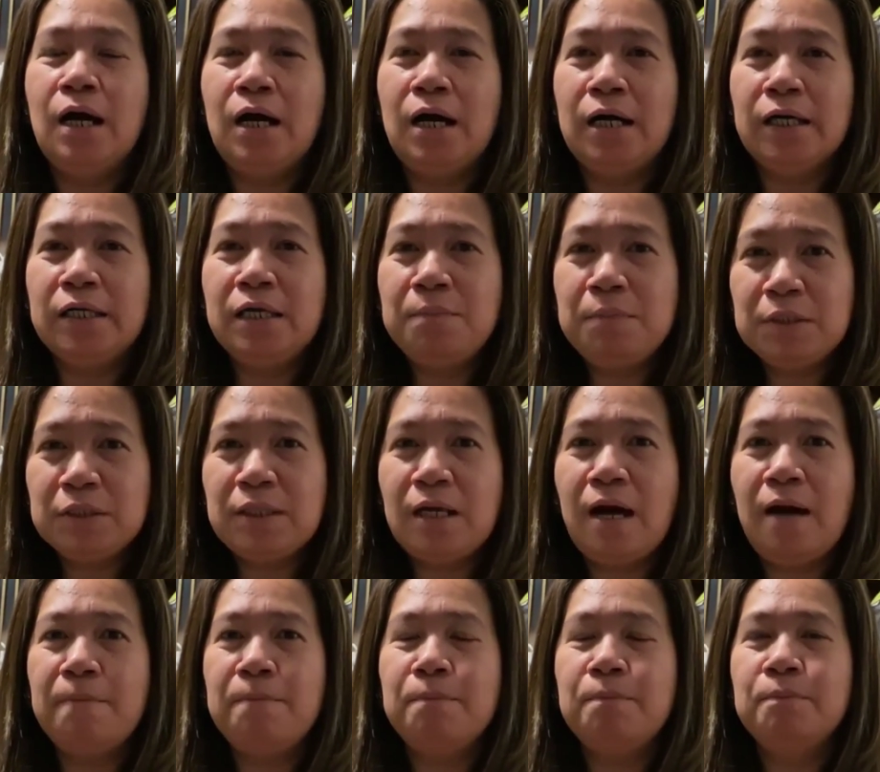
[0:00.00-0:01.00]
Keep it
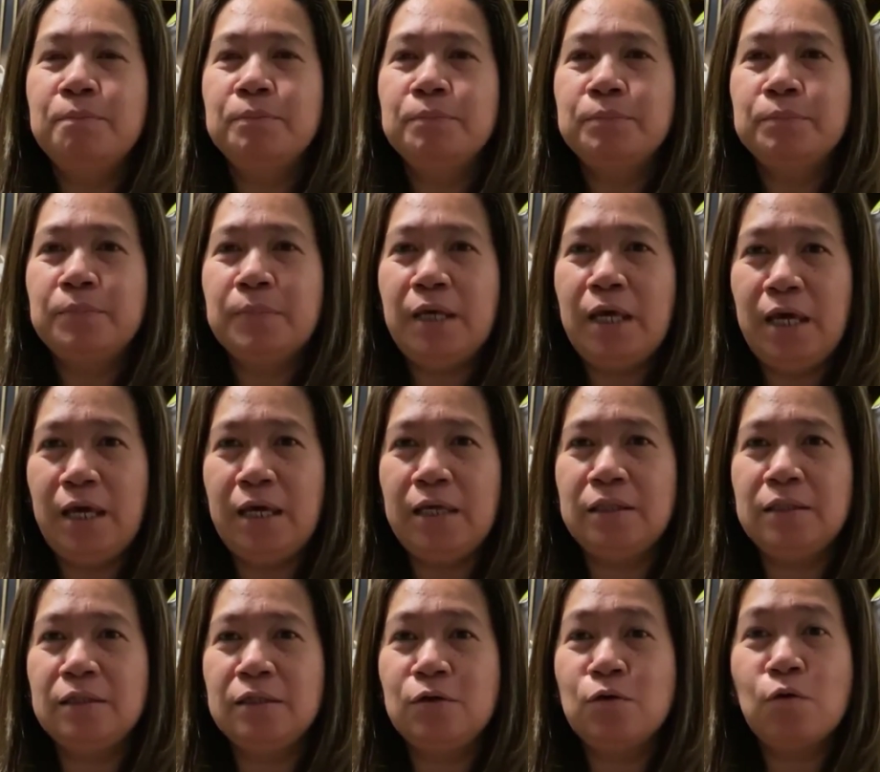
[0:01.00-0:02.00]
up
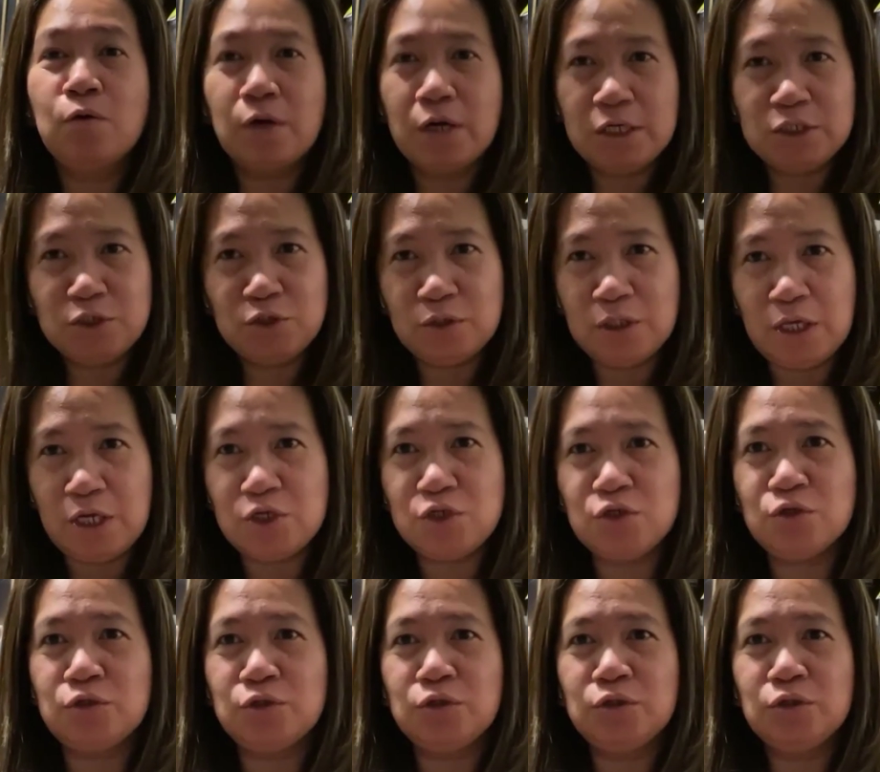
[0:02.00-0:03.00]
and
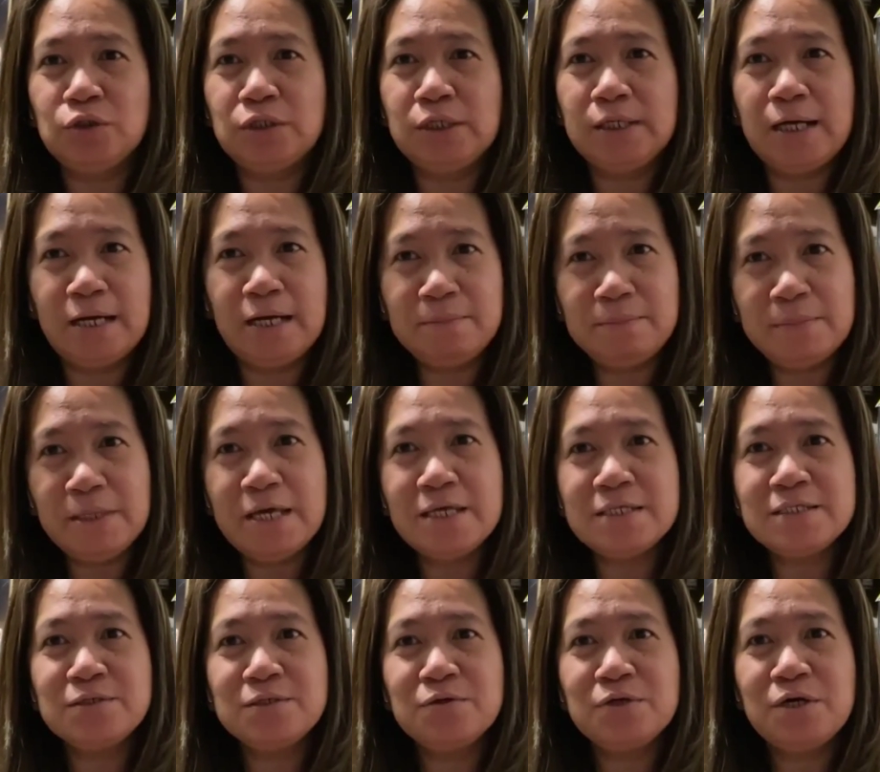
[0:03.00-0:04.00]
congratulations. God
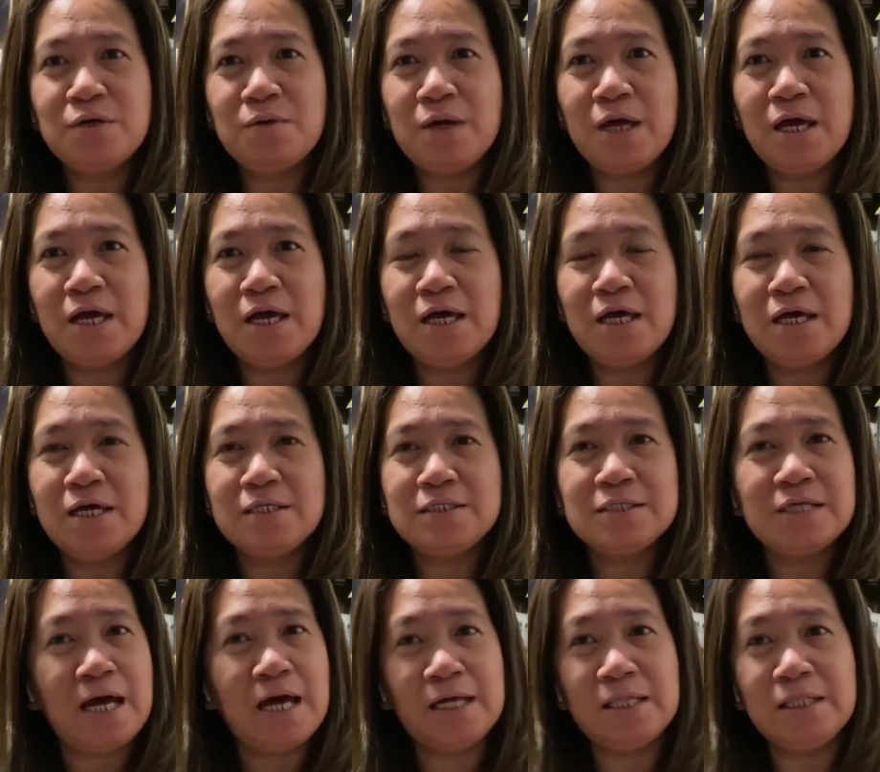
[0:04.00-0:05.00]
bless, Kuya
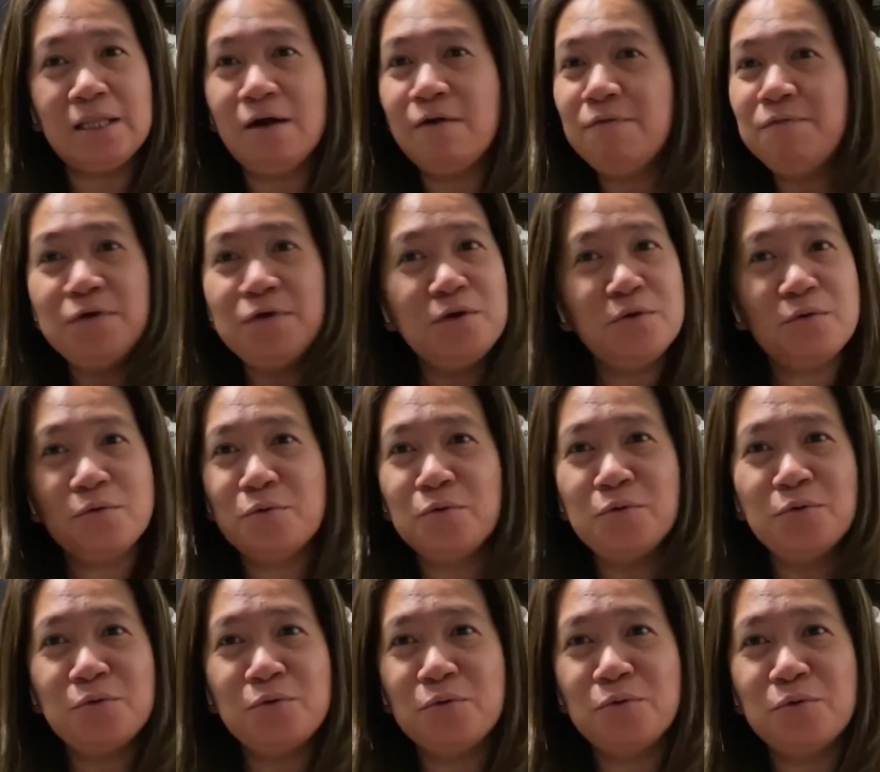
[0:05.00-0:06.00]
Redj. I love
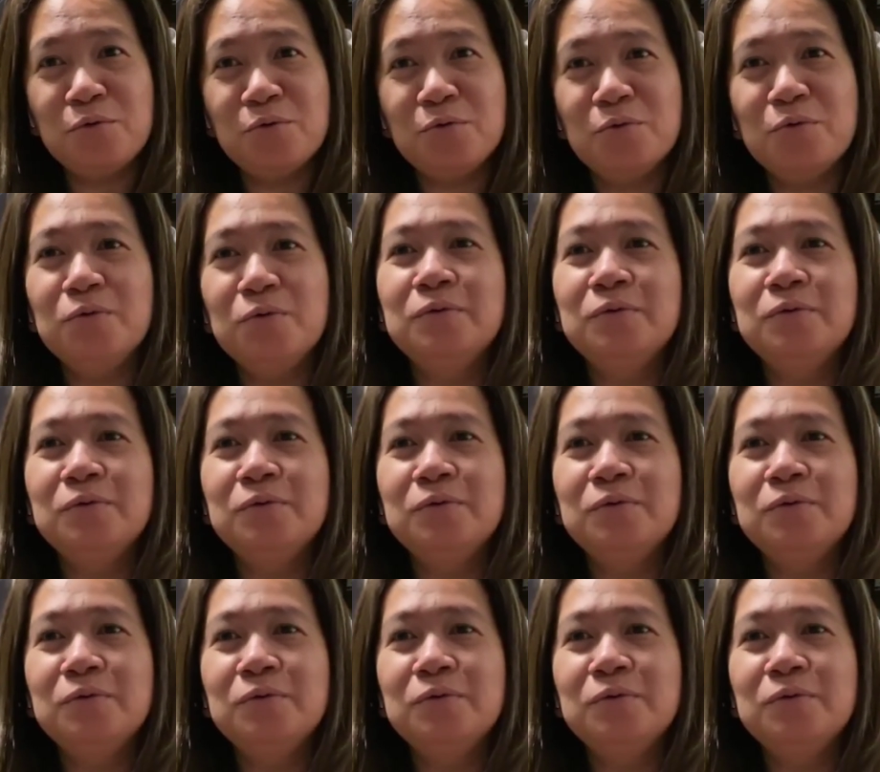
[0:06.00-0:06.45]
you.